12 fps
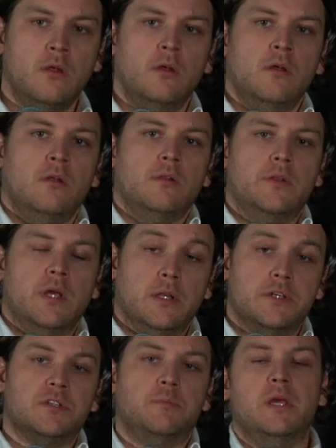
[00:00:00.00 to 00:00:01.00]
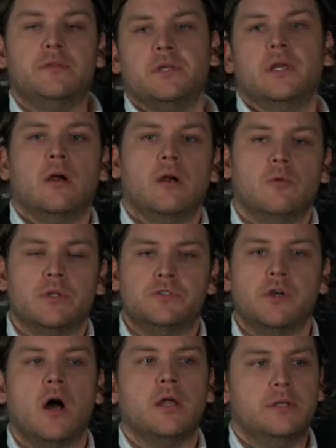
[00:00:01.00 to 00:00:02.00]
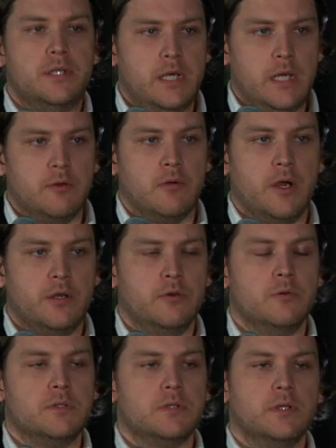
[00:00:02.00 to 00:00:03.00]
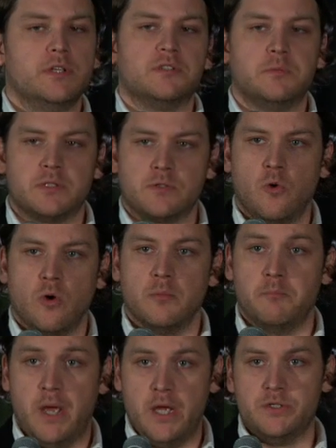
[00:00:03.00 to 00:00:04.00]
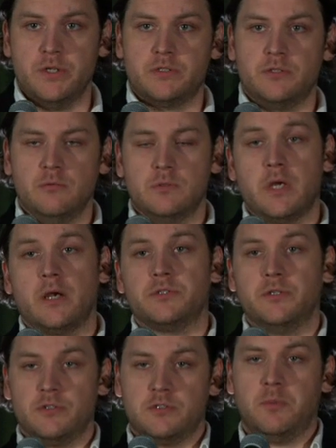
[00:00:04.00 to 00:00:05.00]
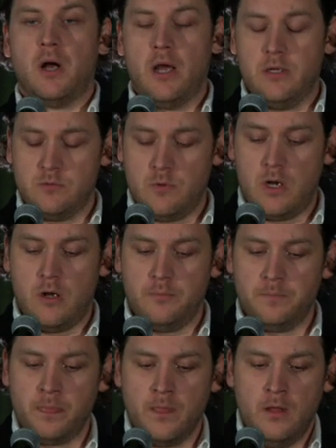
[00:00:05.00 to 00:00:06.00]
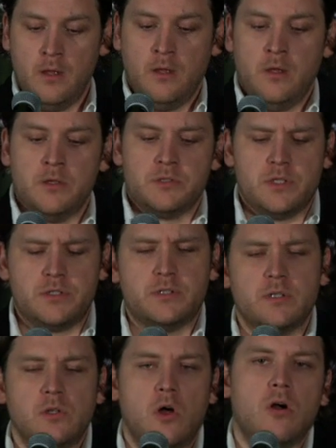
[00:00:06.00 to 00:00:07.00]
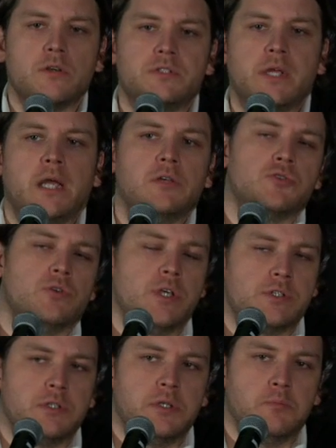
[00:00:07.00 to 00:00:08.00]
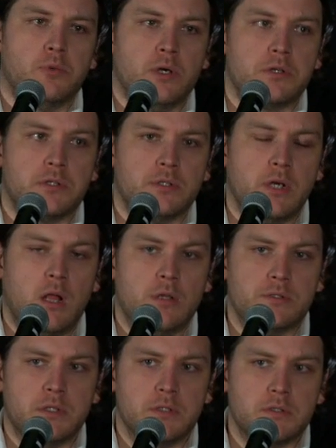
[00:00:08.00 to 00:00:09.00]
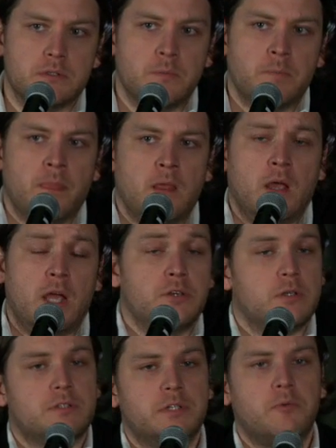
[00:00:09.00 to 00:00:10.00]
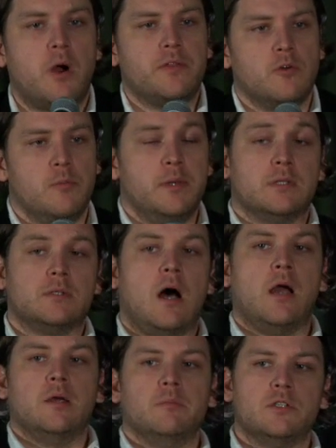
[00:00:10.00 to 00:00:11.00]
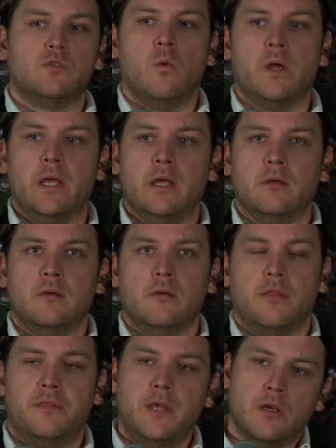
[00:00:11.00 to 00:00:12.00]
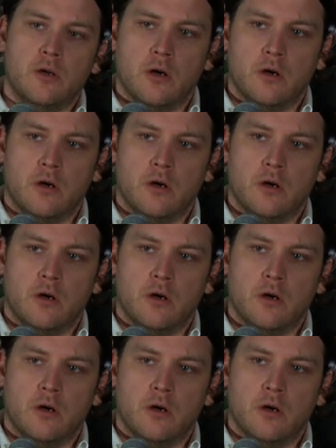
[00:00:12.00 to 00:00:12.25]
the Elizabethan era with John Dee, right, who was Elizabeth's court magus, who was actually her spy as well. So this is a long-standing tradition in British intelligence. And you could see why there would be a tie-in between theater